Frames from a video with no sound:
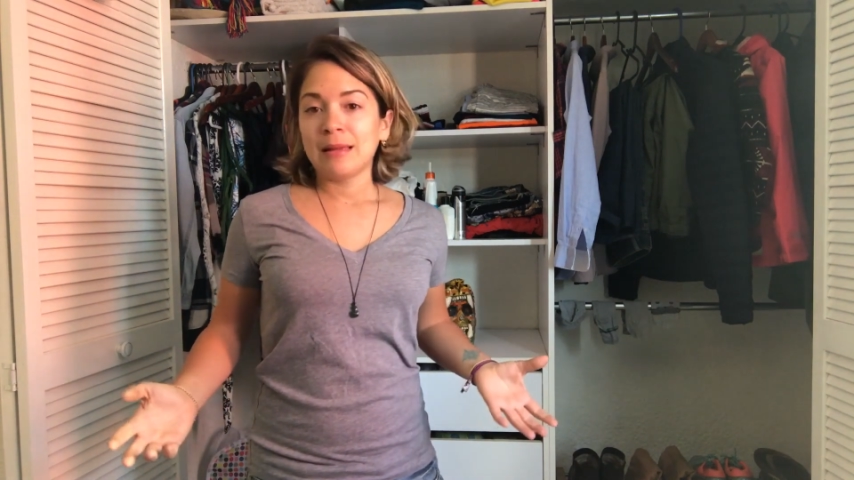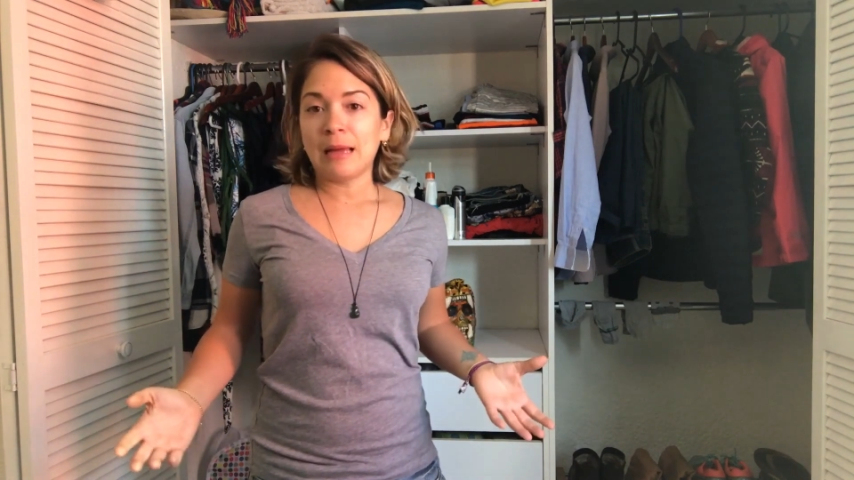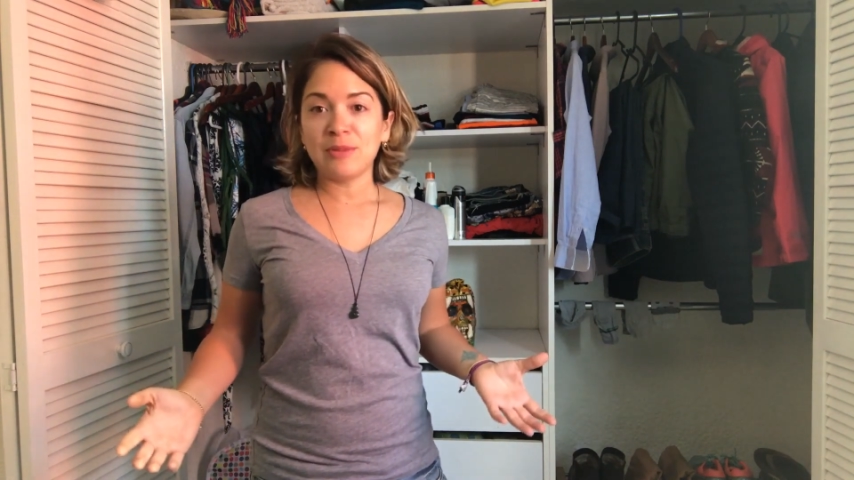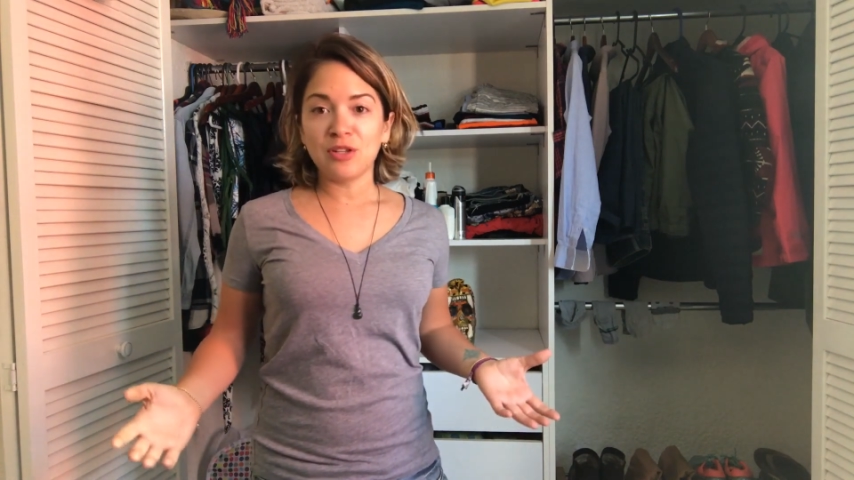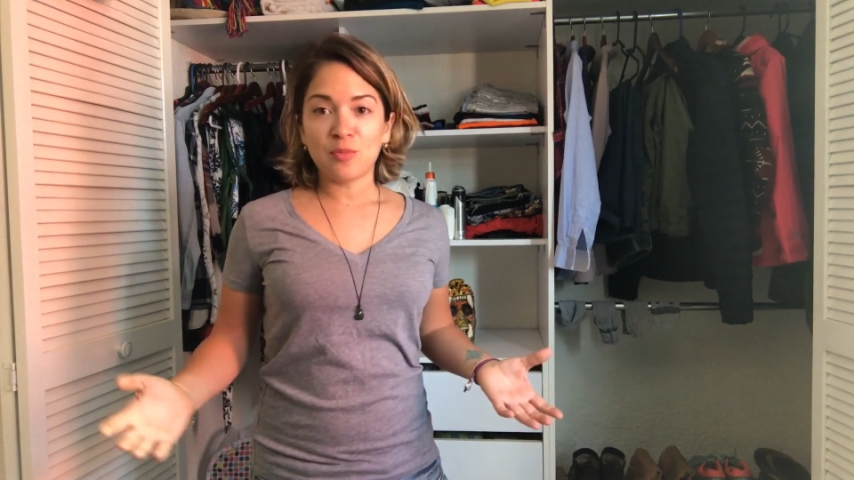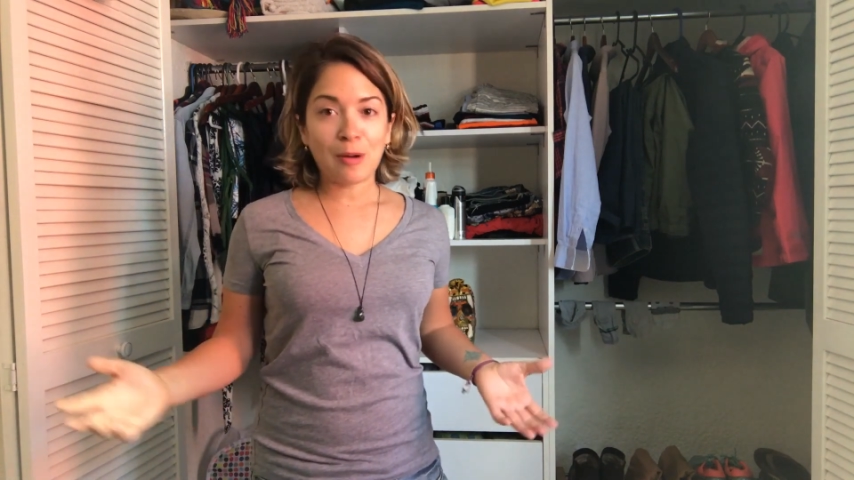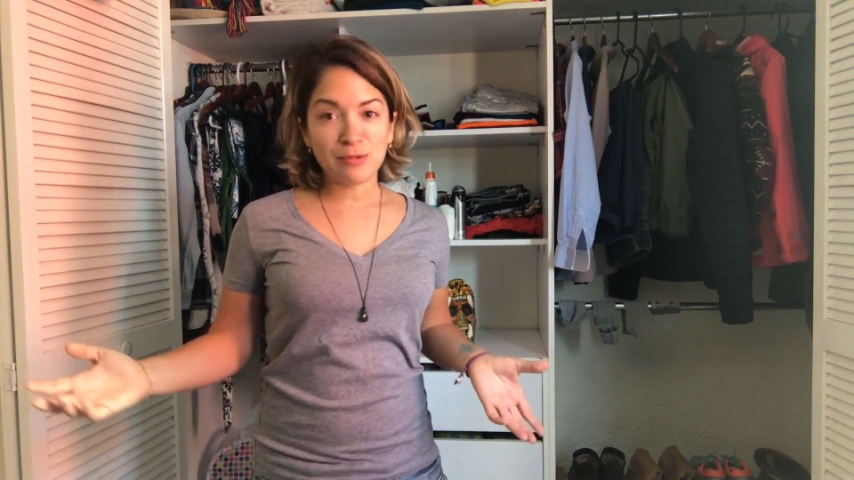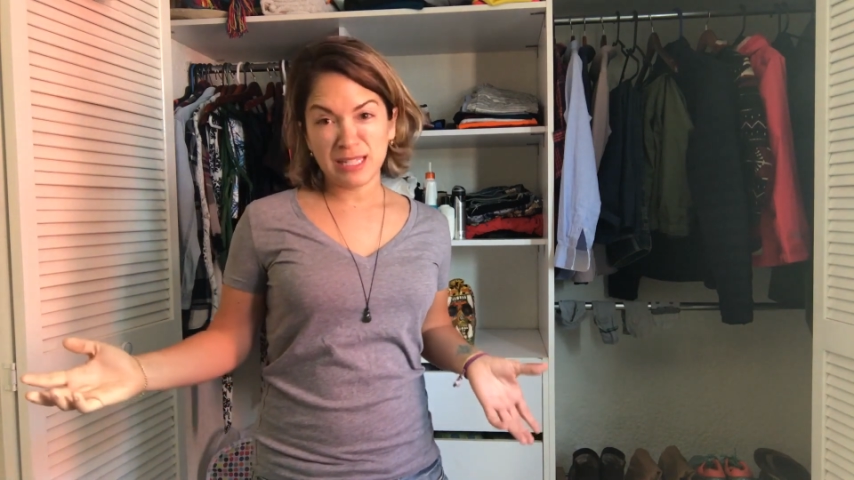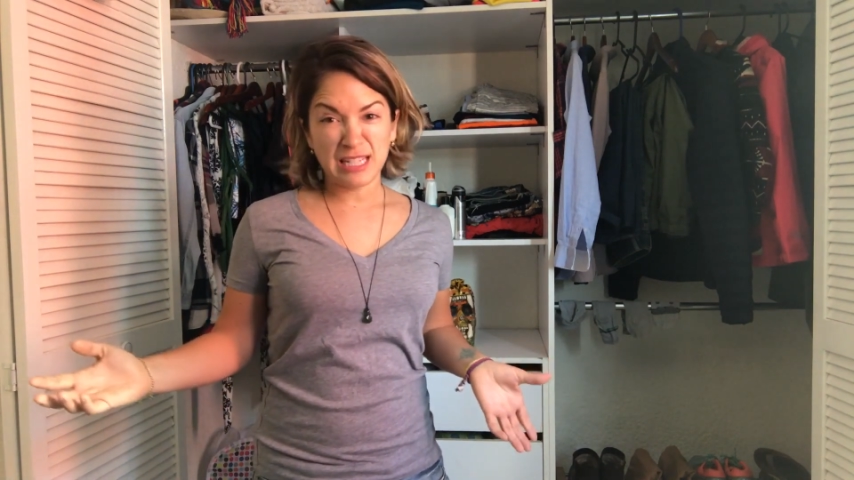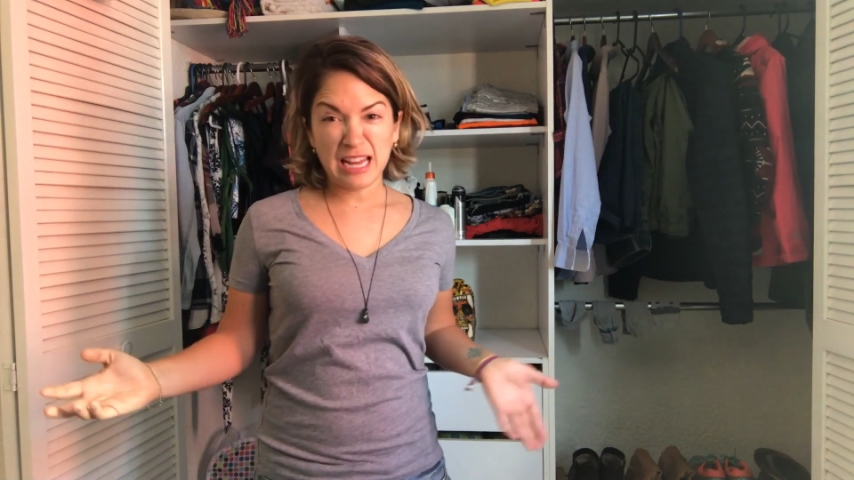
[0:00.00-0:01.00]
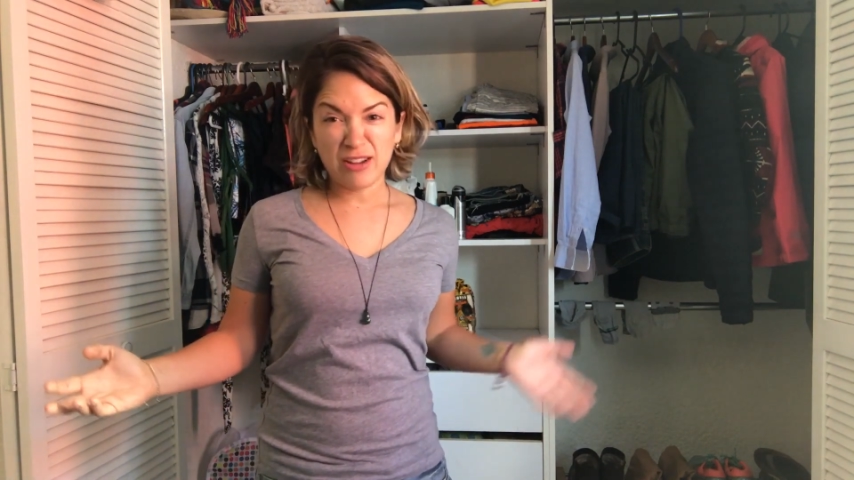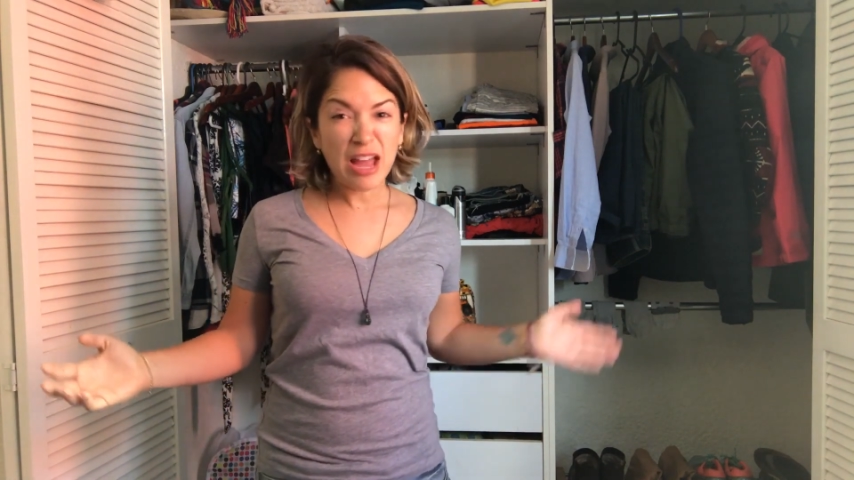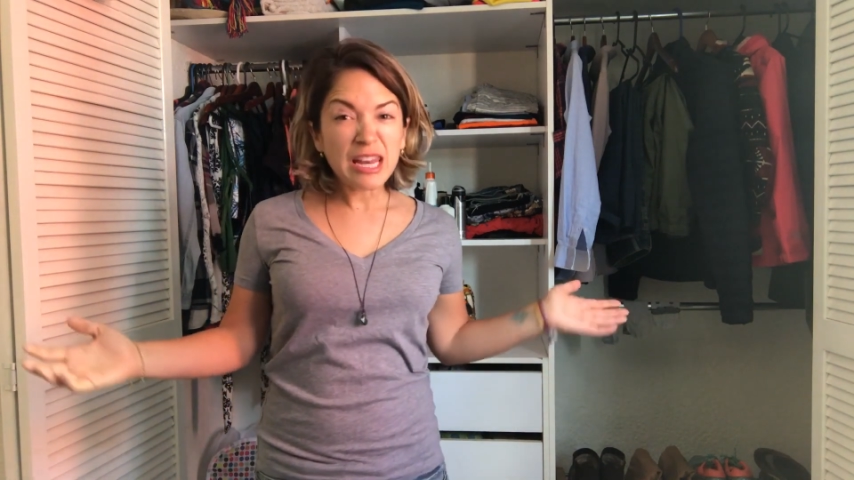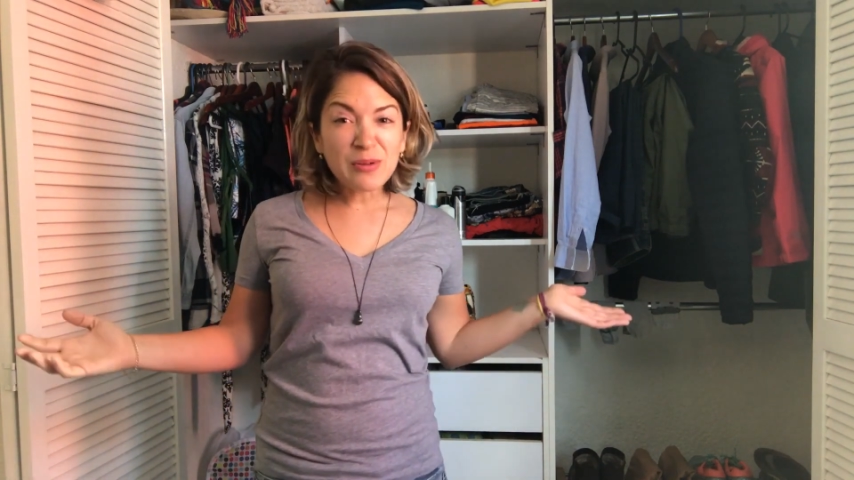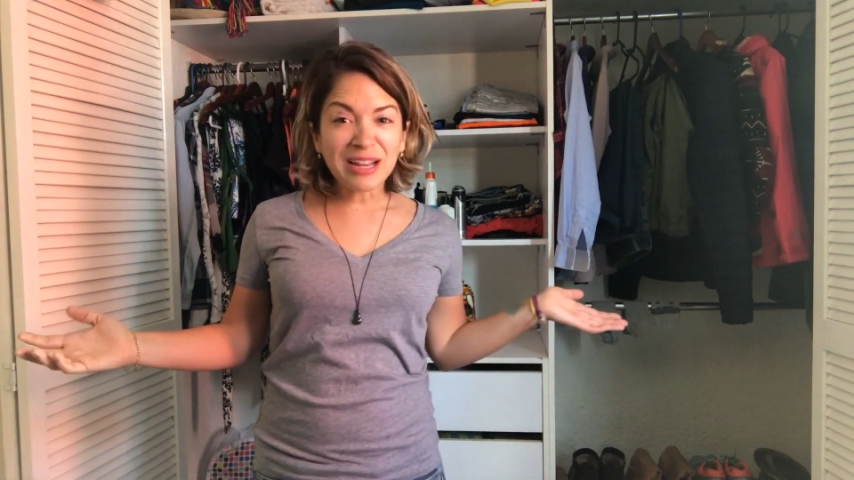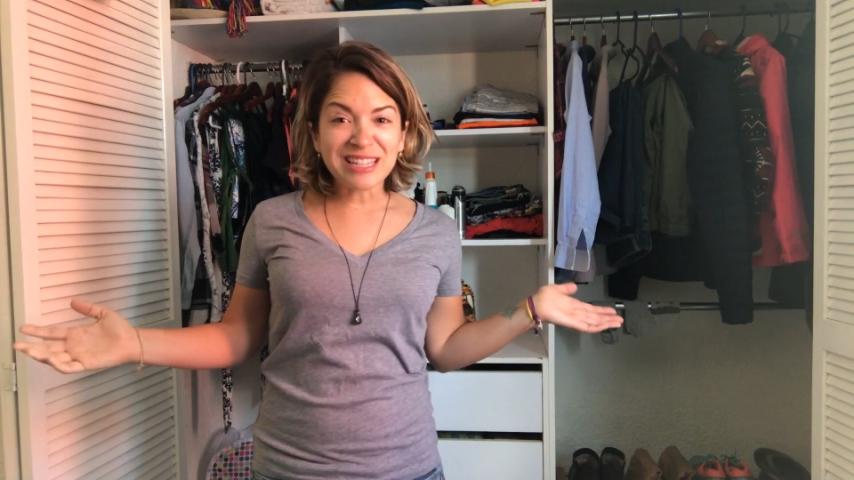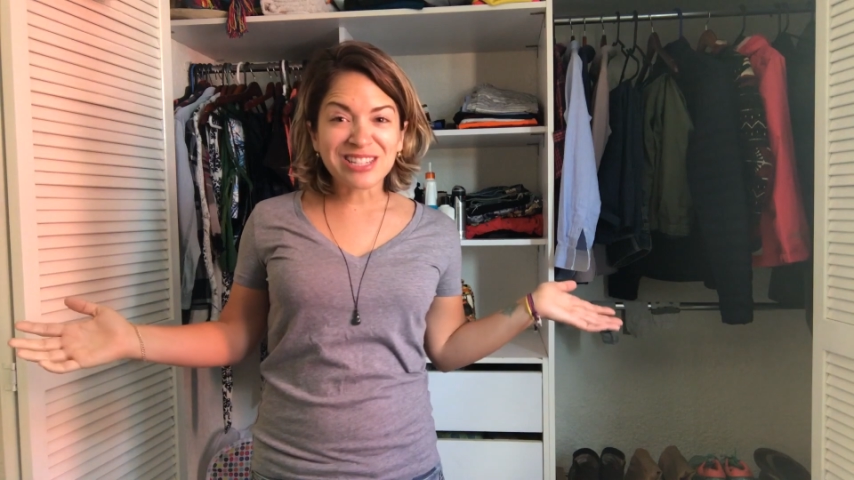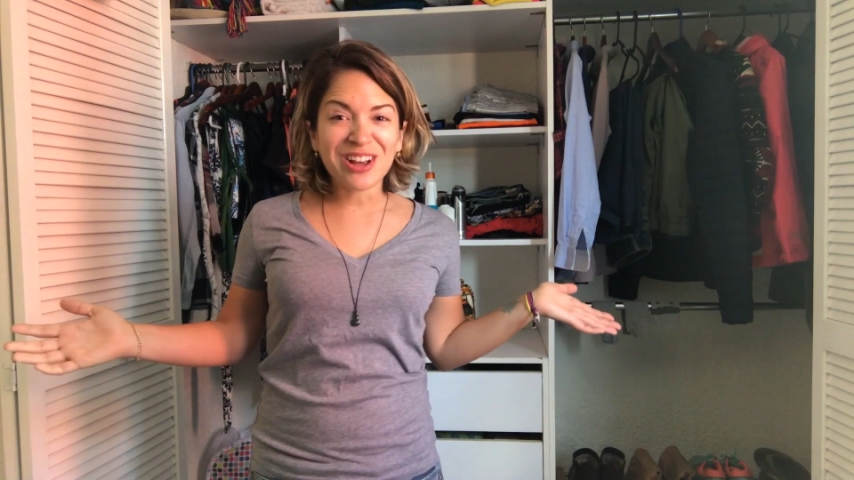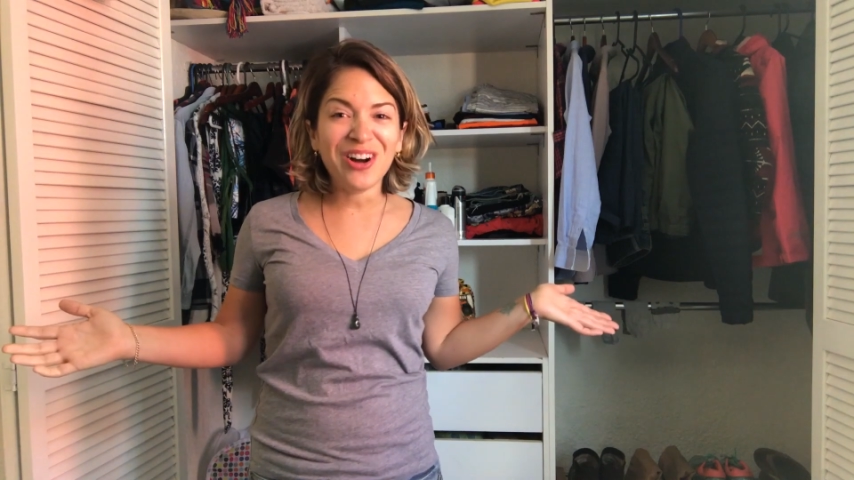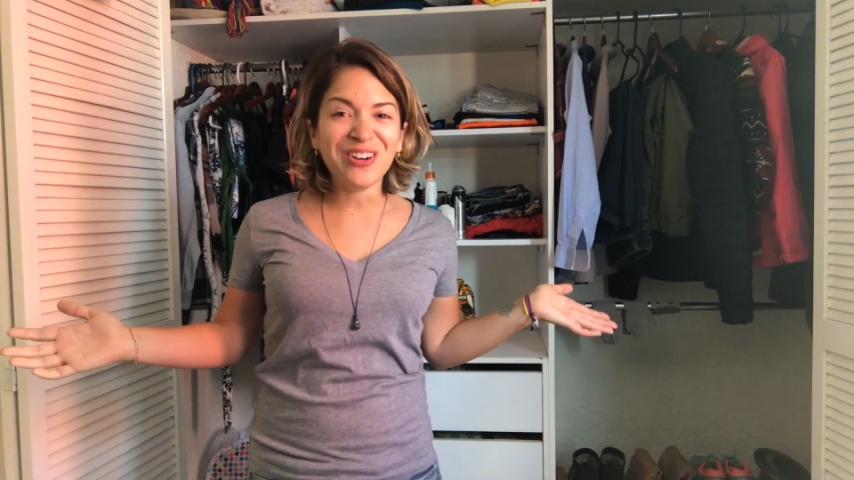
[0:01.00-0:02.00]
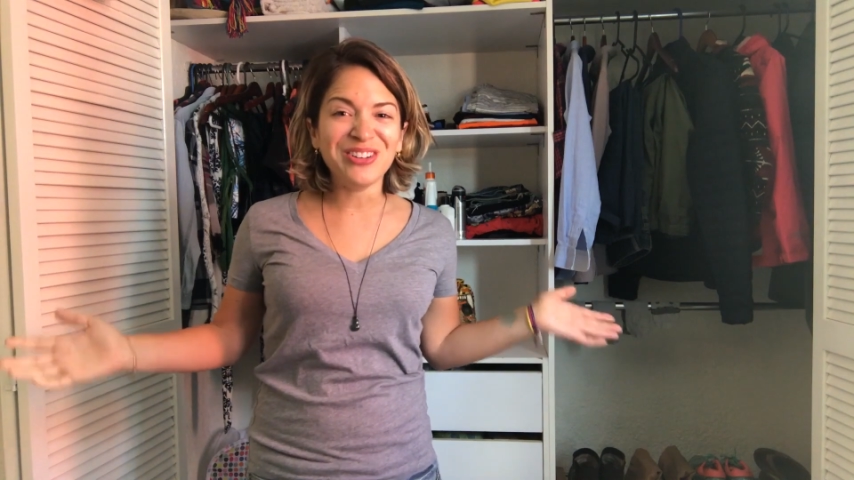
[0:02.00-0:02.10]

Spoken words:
I mean, you probably stand out anyway, so